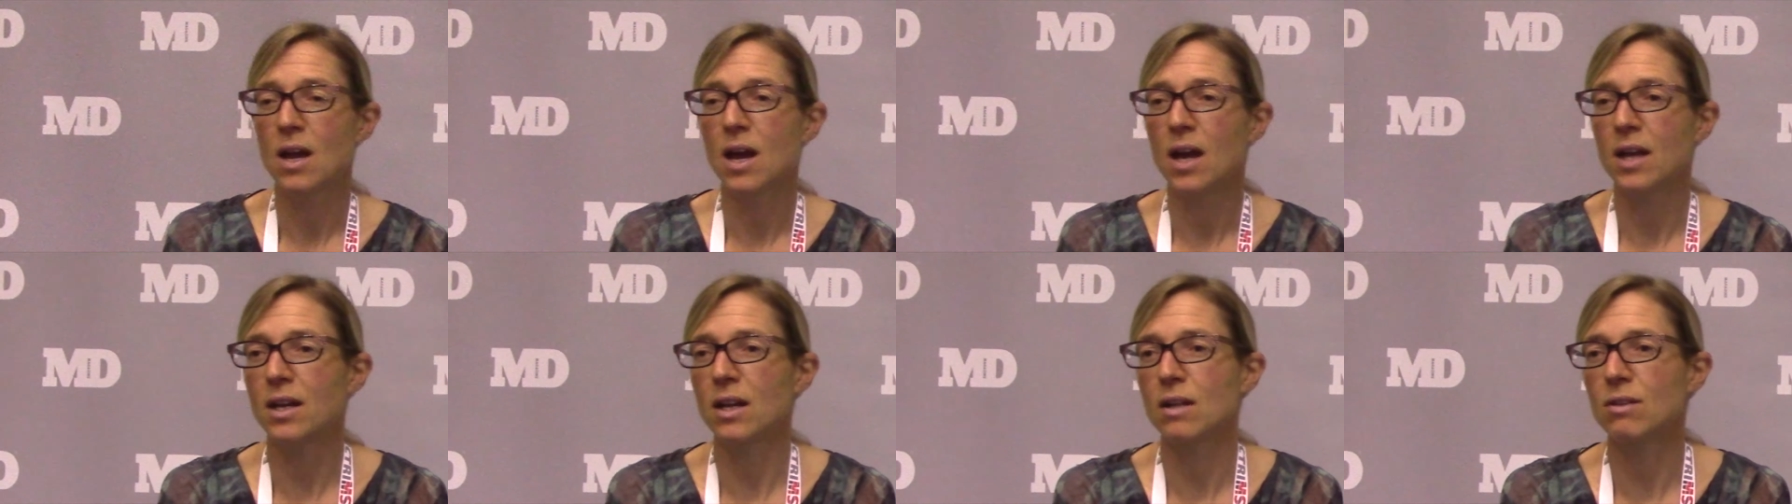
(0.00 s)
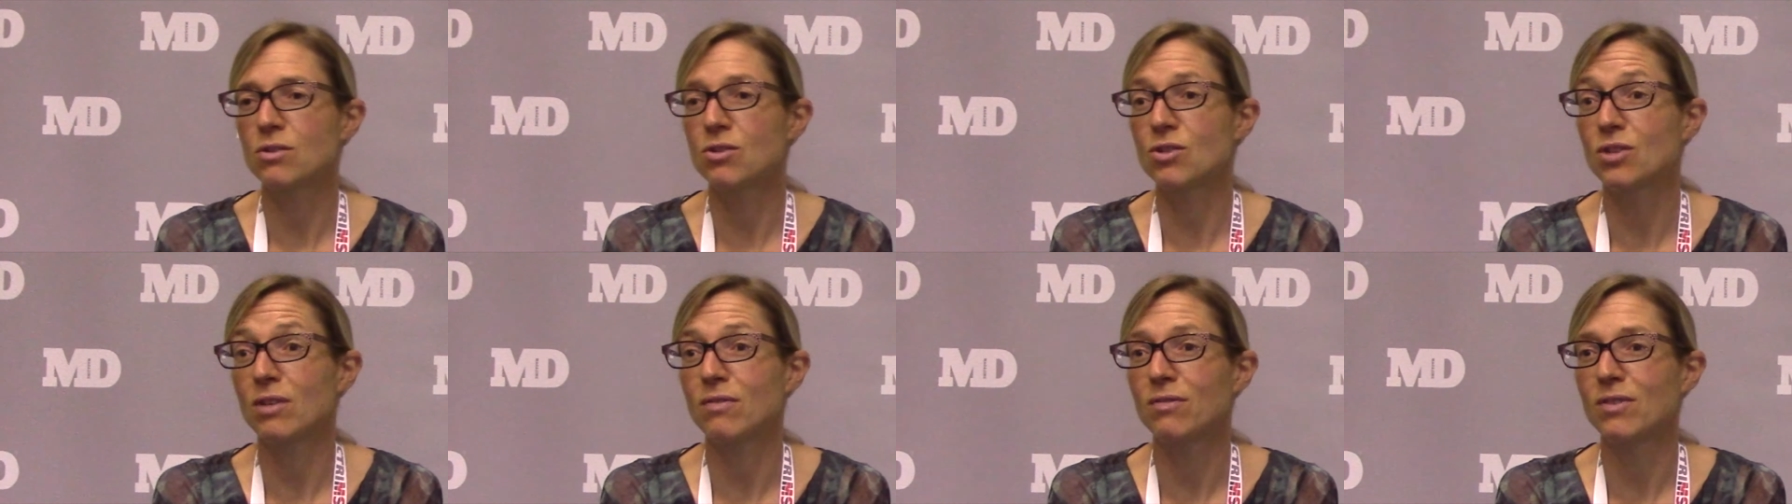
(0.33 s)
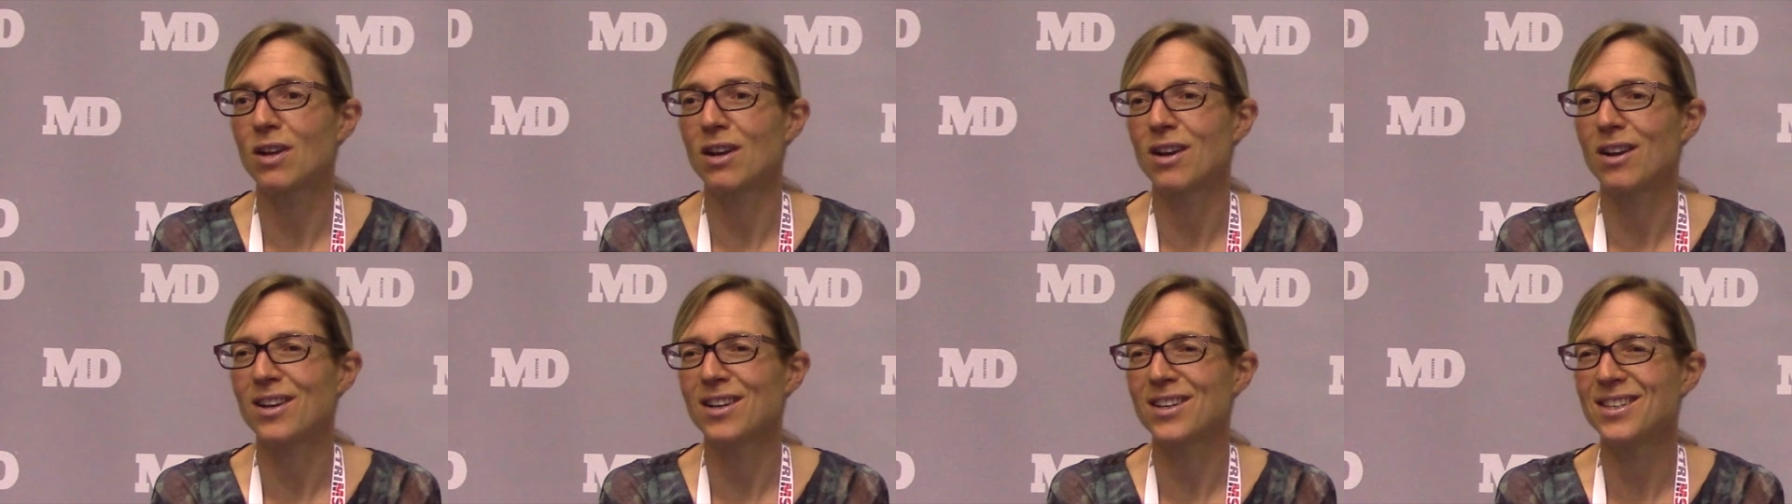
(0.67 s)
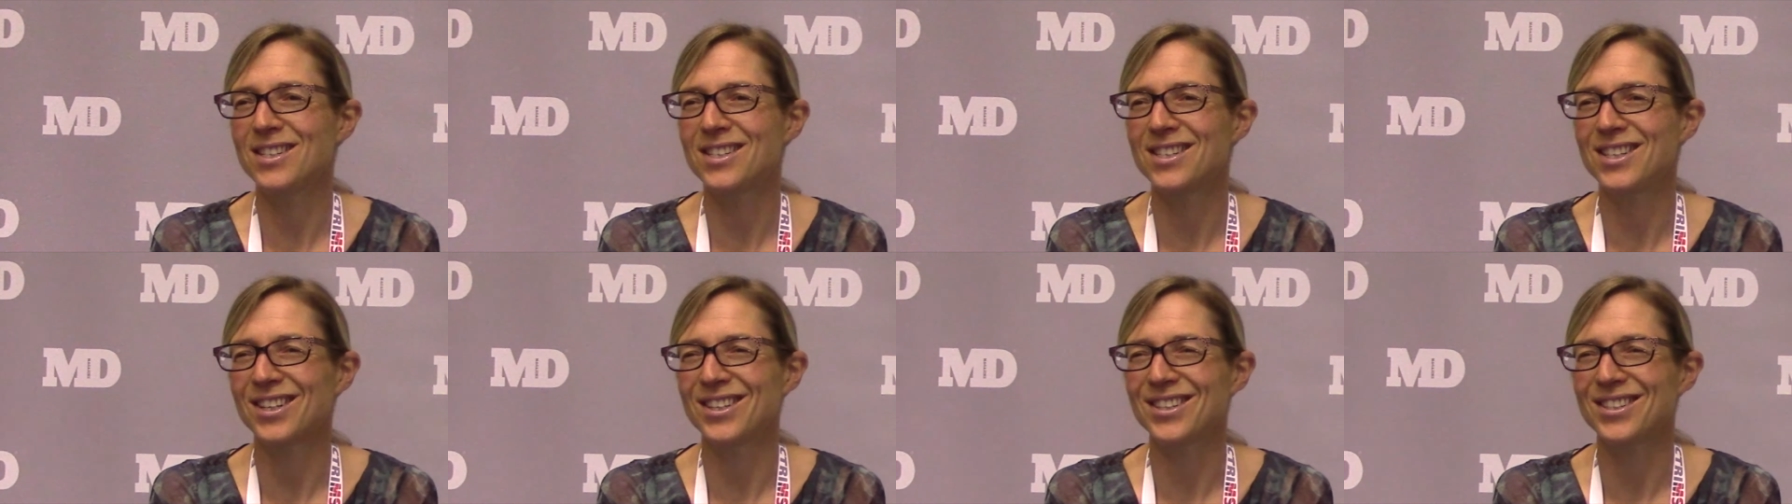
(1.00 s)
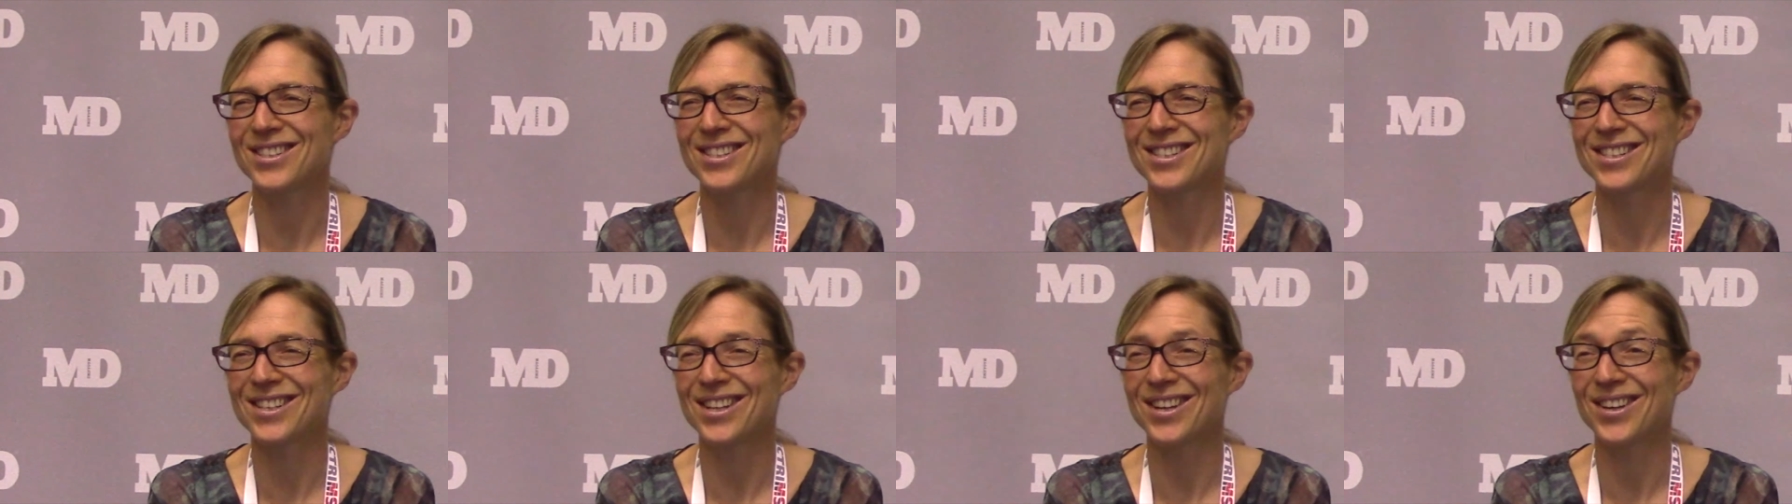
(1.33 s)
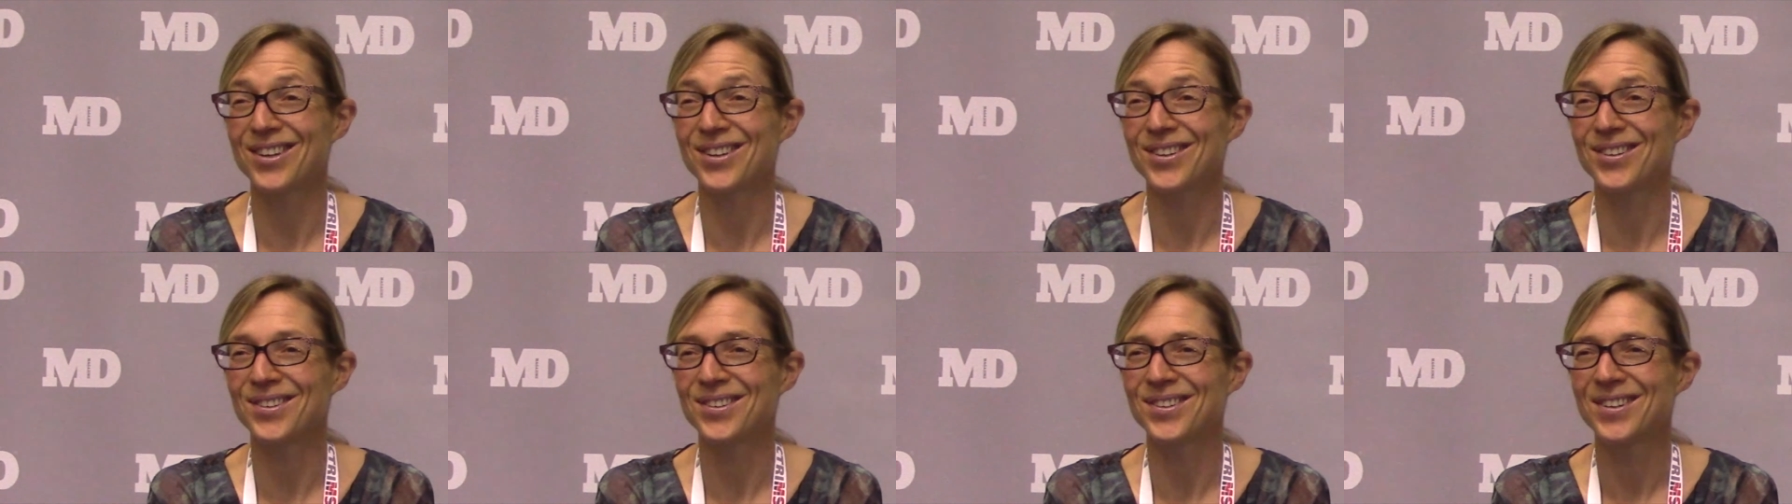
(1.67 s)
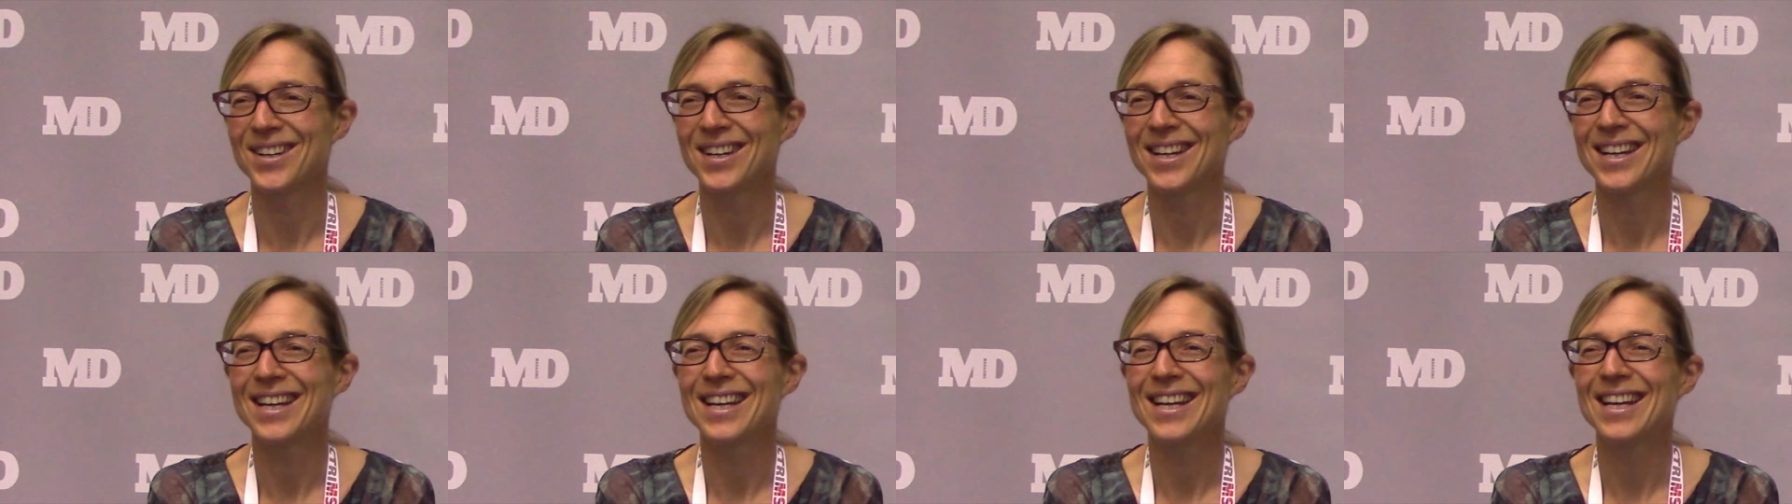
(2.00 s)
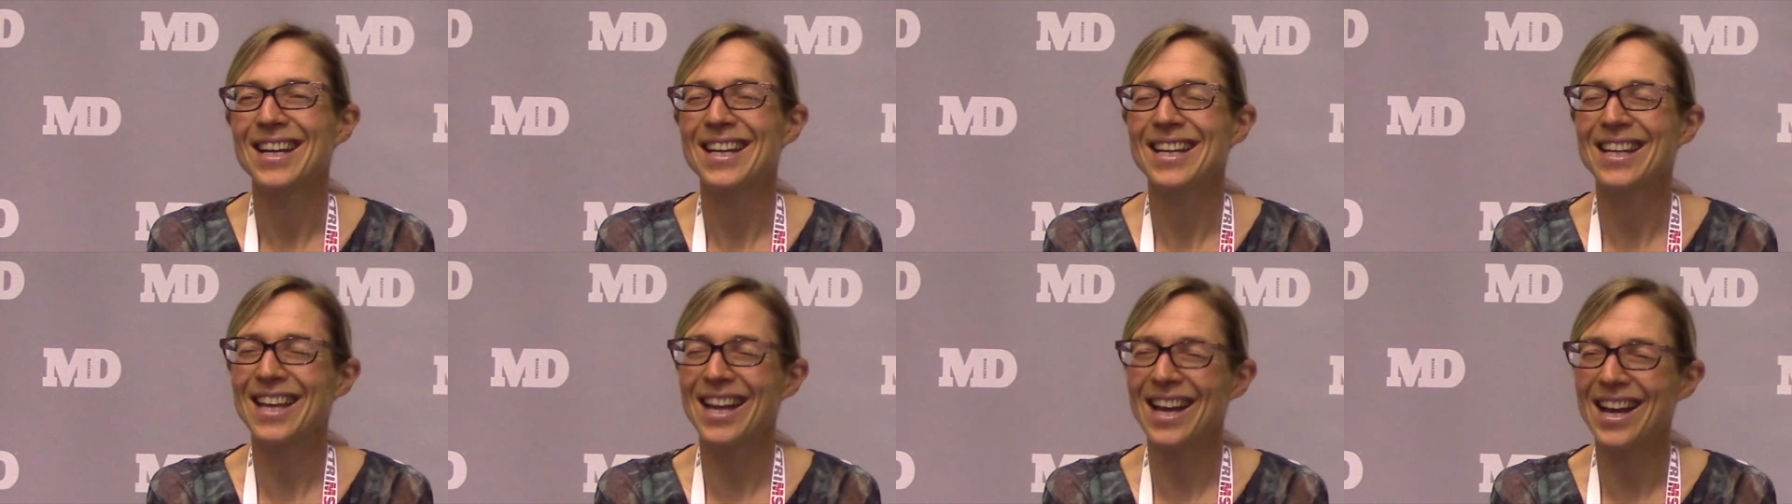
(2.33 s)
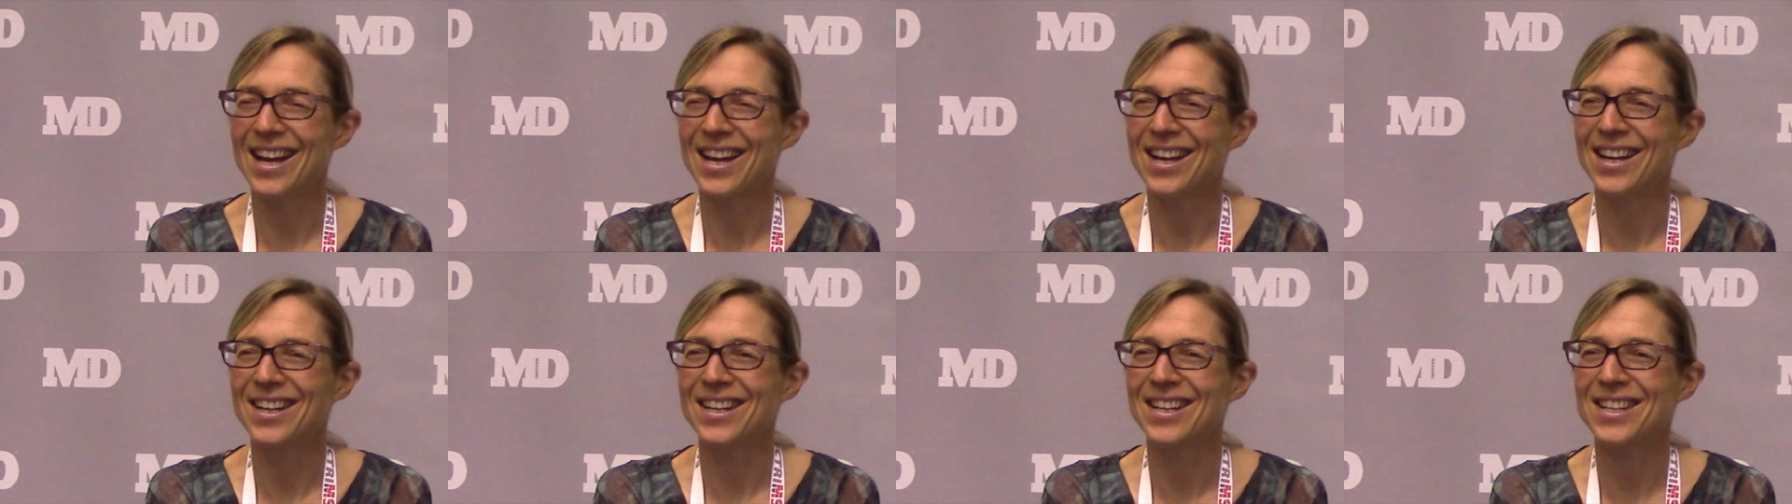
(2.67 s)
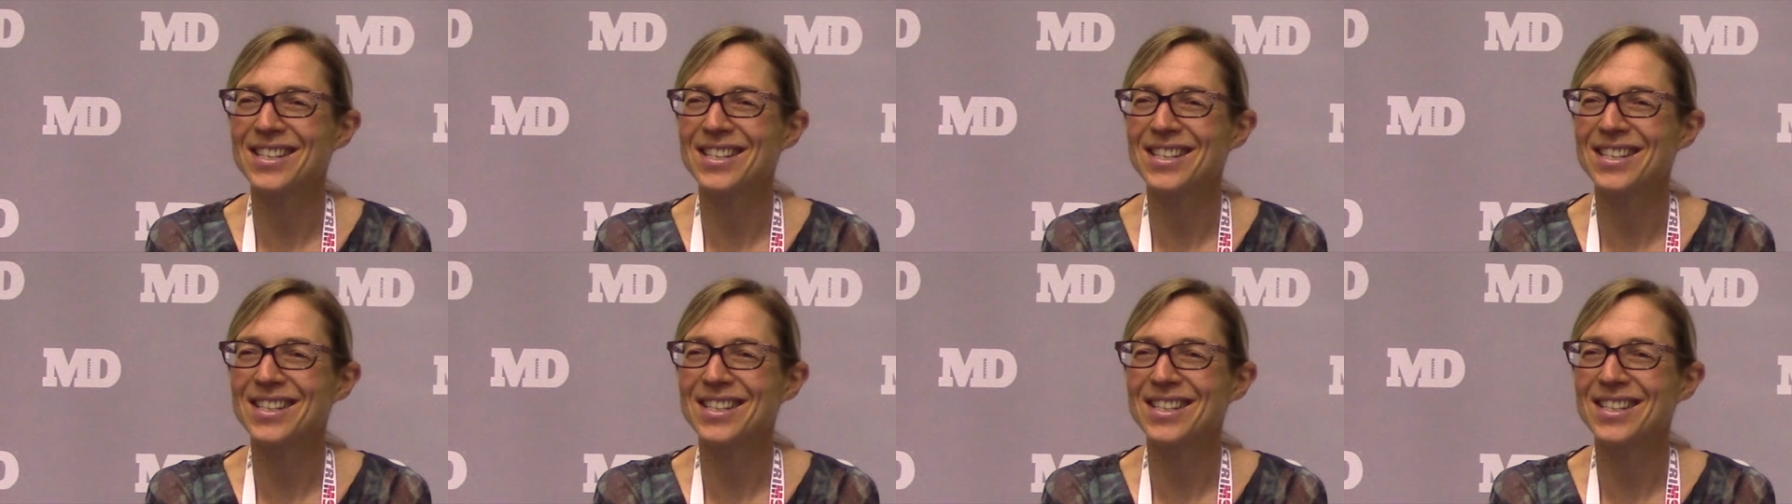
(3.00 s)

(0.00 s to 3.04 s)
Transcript: and ulcerative colitis. So yeah,